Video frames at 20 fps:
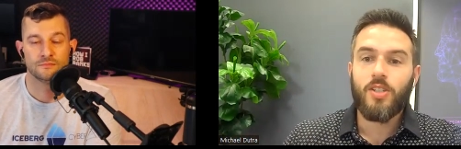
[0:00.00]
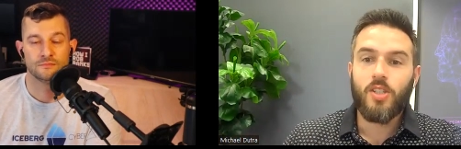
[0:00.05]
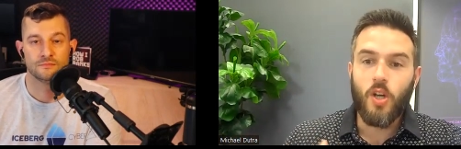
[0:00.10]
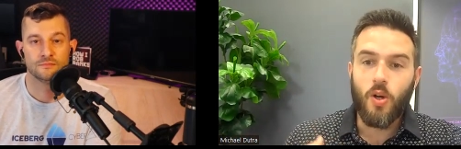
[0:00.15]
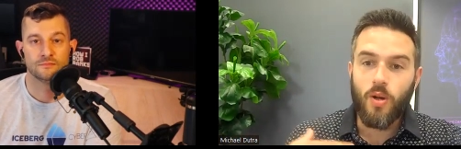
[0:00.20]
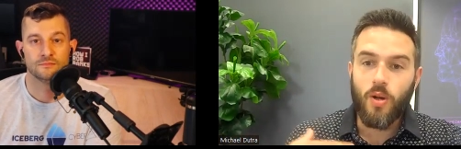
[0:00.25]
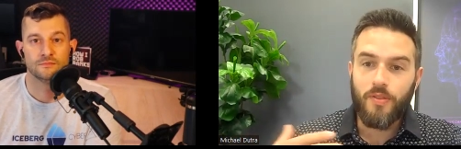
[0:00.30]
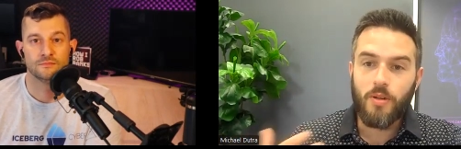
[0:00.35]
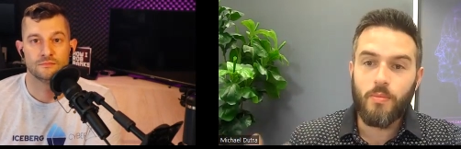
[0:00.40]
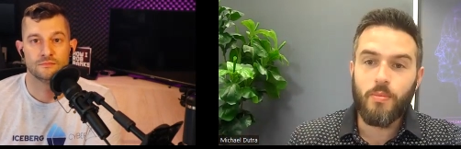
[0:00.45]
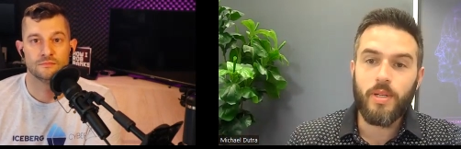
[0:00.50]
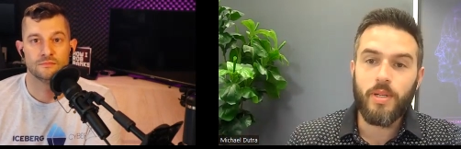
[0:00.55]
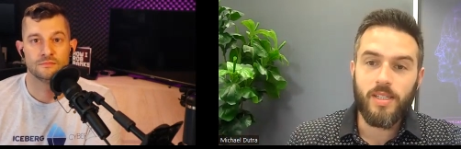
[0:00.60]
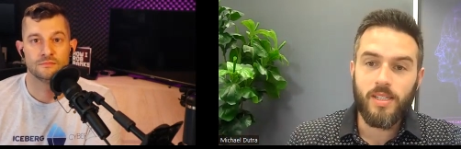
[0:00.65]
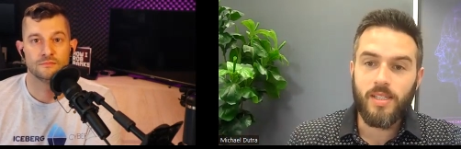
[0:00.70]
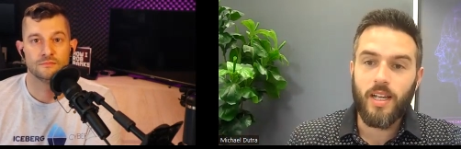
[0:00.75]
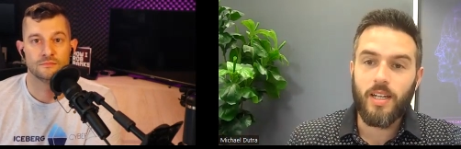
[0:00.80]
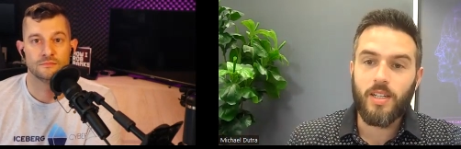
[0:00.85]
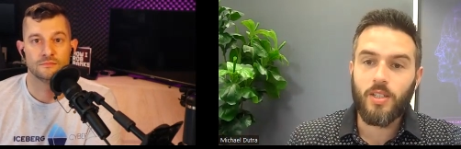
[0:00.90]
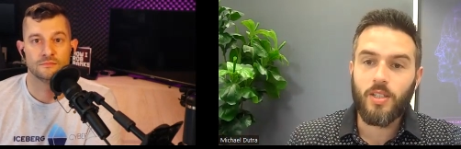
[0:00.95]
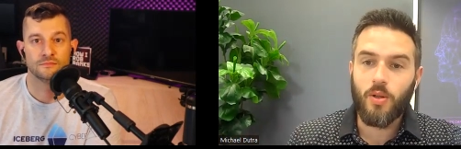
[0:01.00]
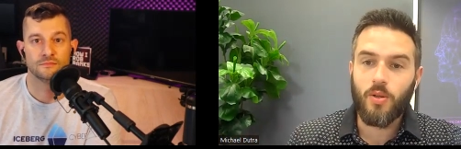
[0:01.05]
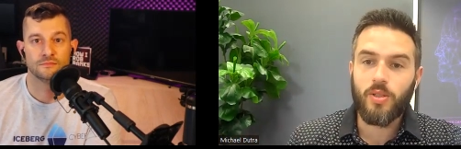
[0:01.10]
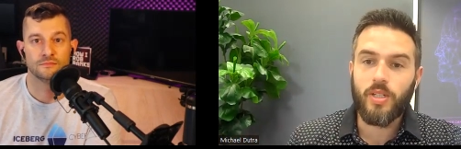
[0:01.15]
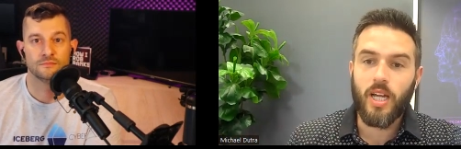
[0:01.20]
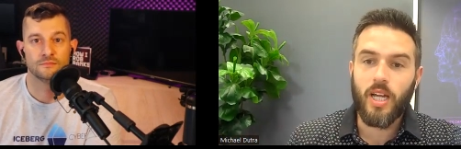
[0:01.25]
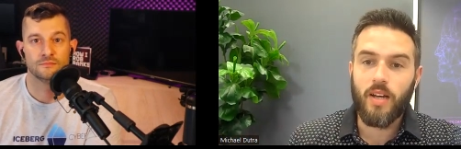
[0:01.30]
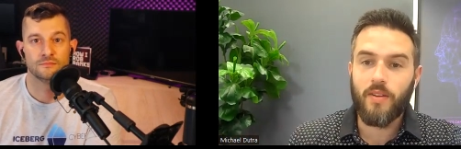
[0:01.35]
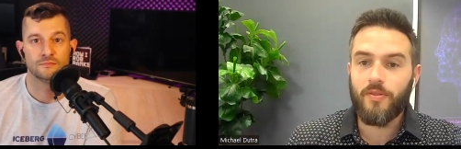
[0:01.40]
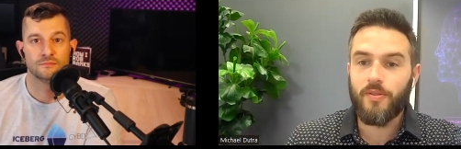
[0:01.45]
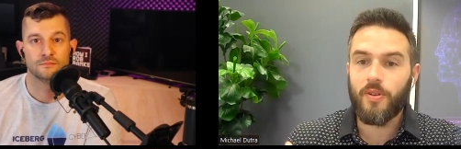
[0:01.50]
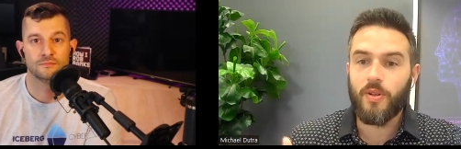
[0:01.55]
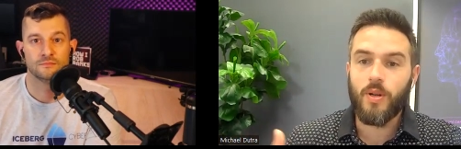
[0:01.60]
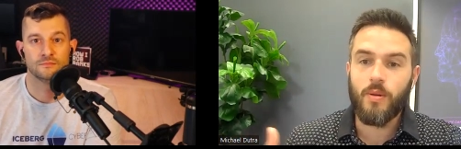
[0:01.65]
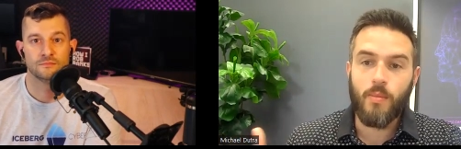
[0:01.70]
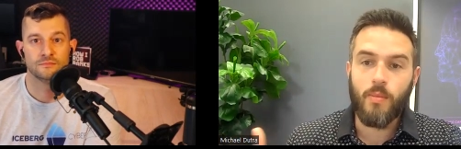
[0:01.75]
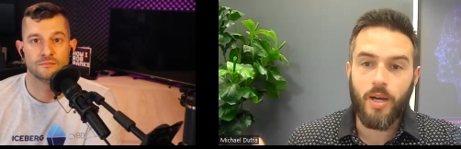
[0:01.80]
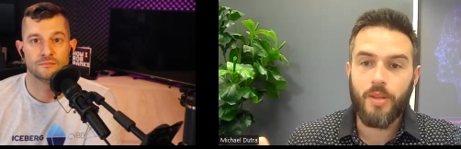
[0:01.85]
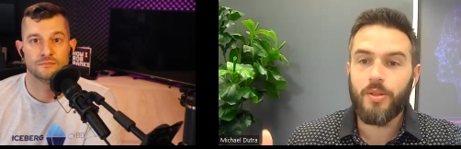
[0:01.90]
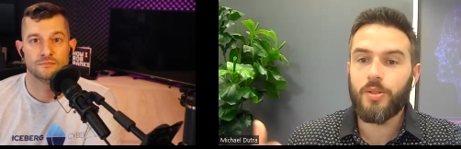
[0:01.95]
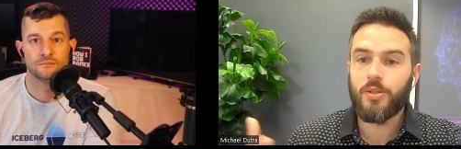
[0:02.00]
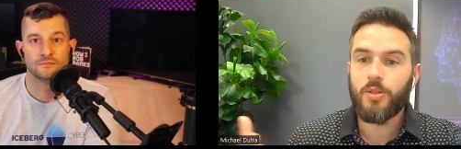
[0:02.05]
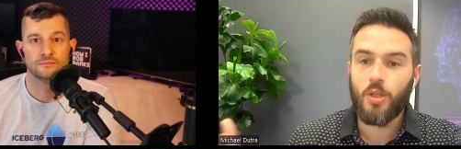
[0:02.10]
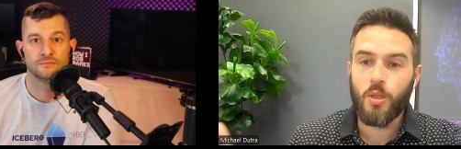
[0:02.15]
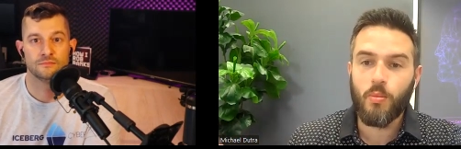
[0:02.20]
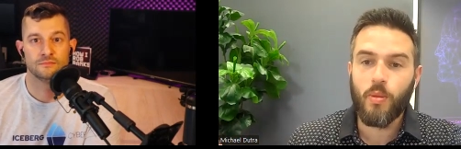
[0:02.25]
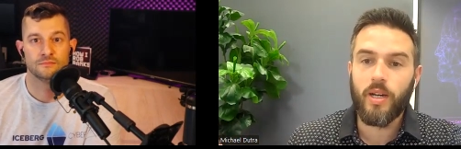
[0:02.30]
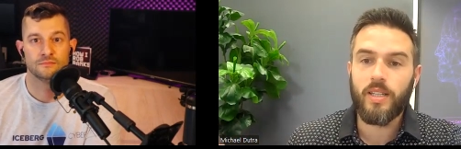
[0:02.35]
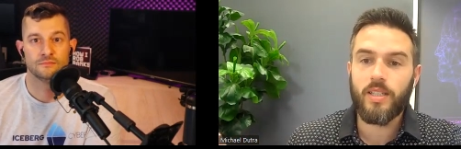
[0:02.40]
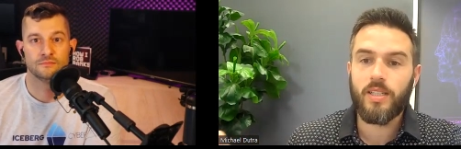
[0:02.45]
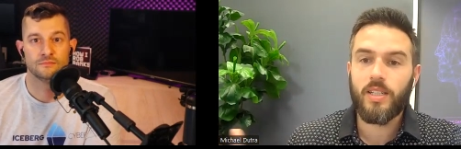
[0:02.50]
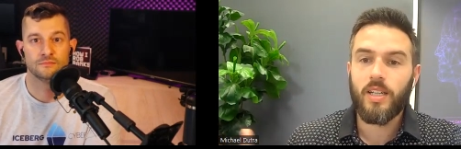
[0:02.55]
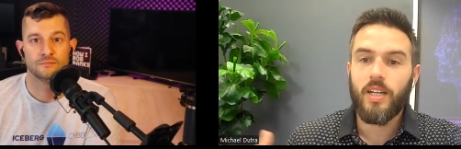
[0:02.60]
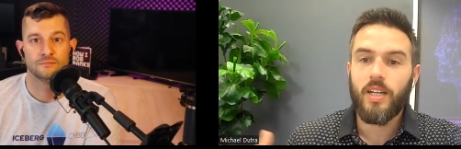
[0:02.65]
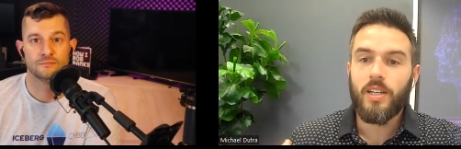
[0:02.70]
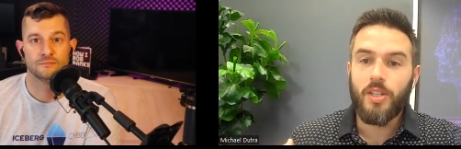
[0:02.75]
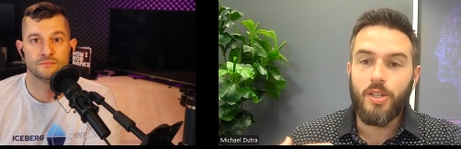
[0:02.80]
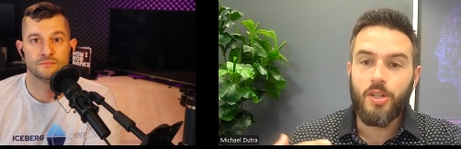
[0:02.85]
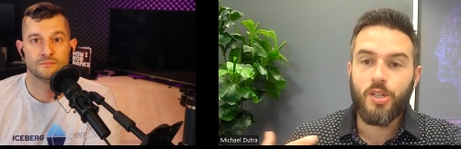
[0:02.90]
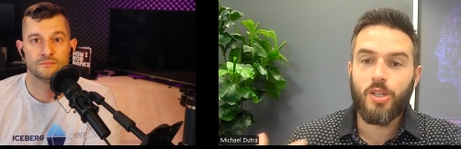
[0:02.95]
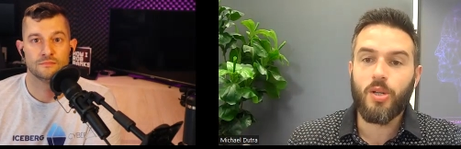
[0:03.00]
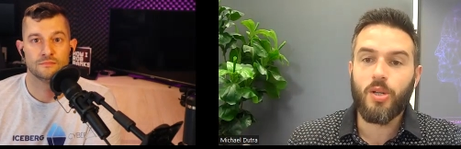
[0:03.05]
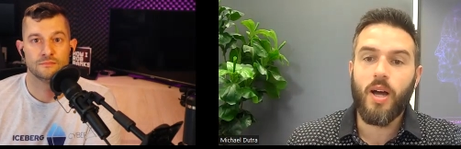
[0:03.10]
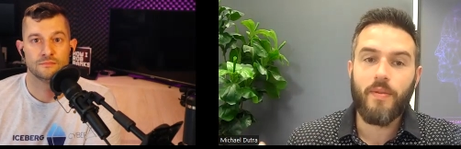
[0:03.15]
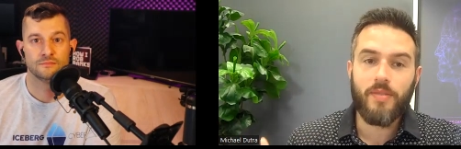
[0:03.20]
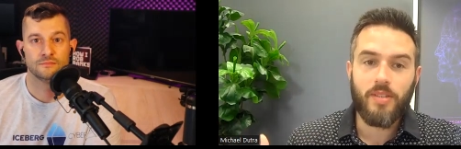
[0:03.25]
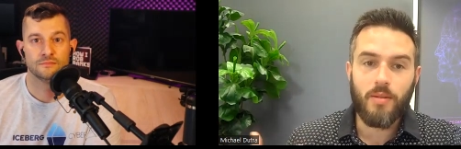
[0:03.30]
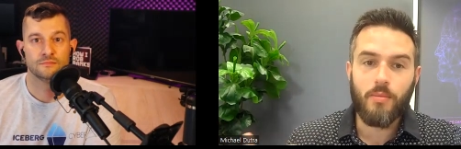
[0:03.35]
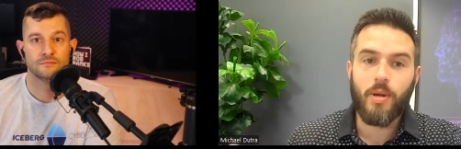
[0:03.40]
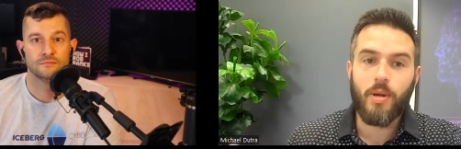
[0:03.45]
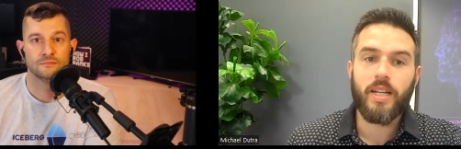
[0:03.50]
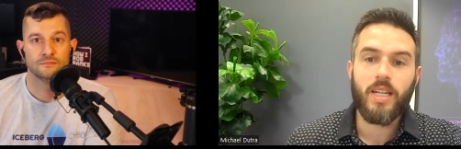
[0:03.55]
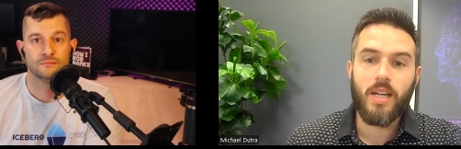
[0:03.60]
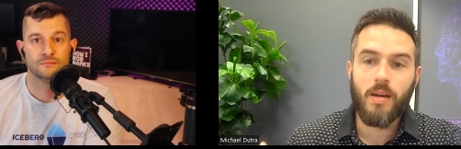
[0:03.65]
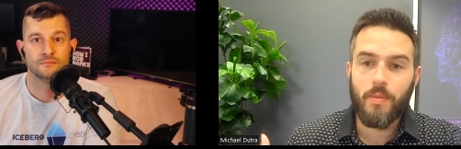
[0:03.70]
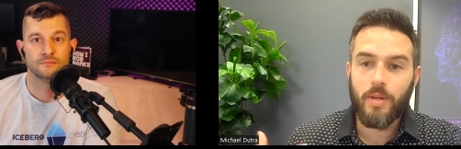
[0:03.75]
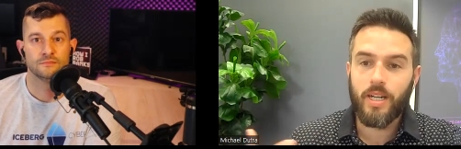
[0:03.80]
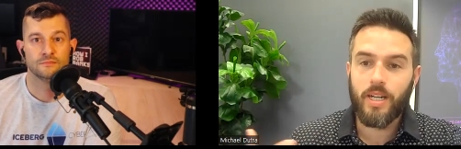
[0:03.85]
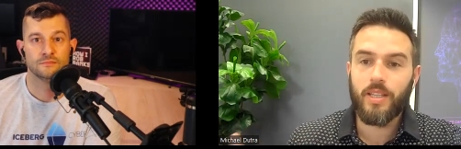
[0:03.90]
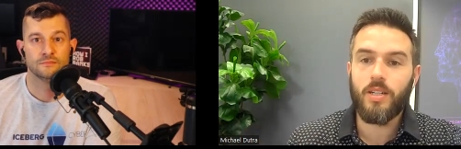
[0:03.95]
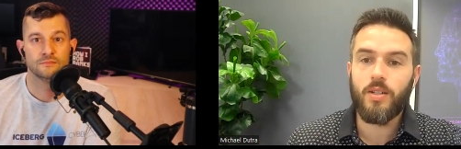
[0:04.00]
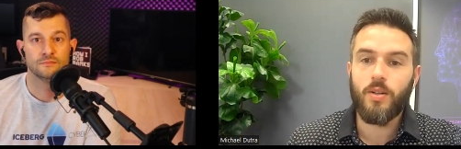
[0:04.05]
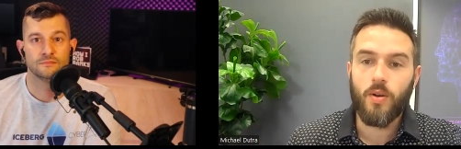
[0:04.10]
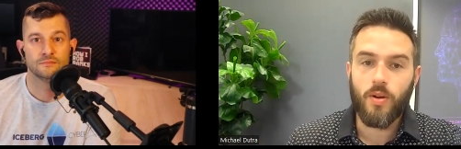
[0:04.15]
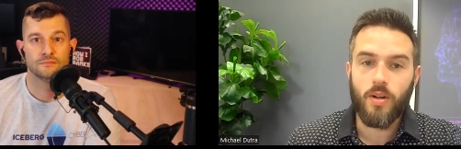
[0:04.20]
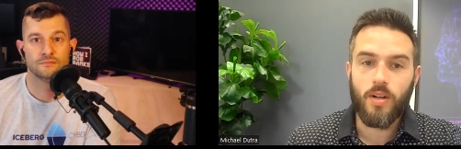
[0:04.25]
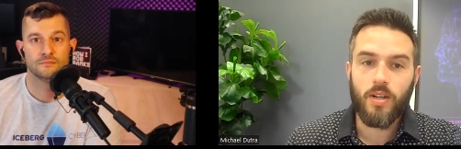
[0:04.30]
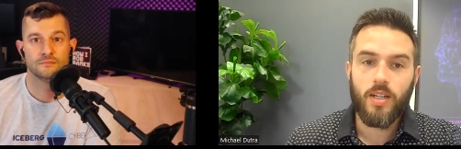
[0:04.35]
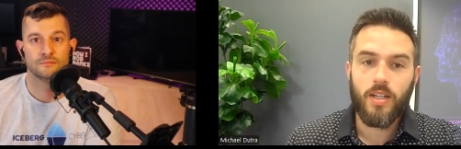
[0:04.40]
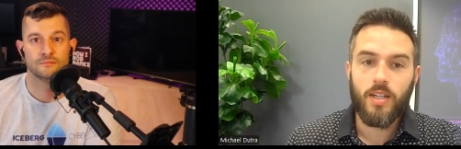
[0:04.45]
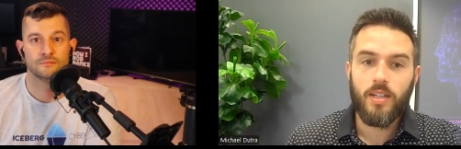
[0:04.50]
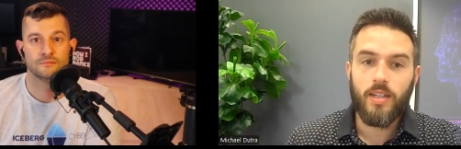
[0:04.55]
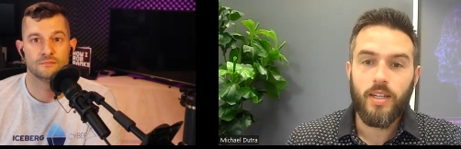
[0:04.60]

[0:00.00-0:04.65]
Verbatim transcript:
Speaker 1: So if your business does close down for a month or two months, you still have some money coming in the door.